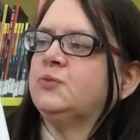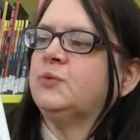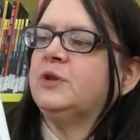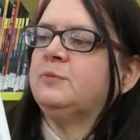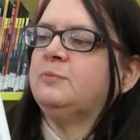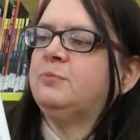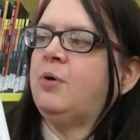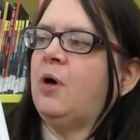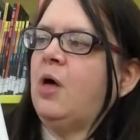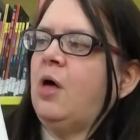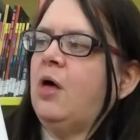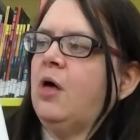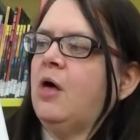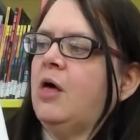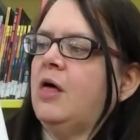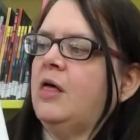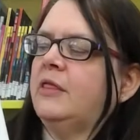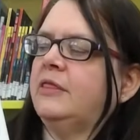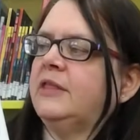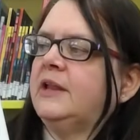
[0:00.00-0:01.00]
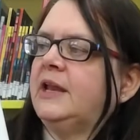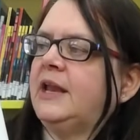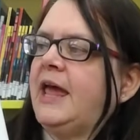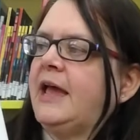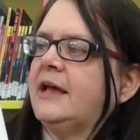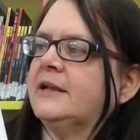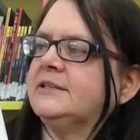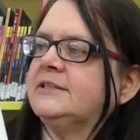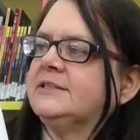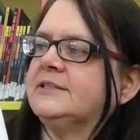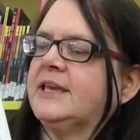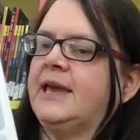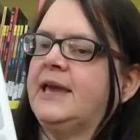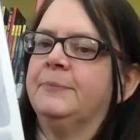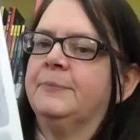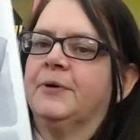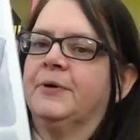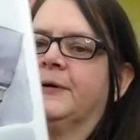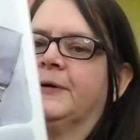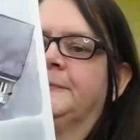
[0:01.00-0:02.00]
with Paul the
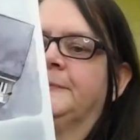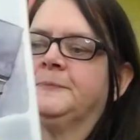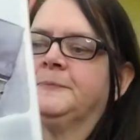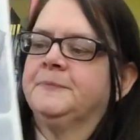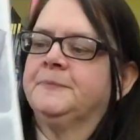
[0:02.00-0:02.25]
landscaper.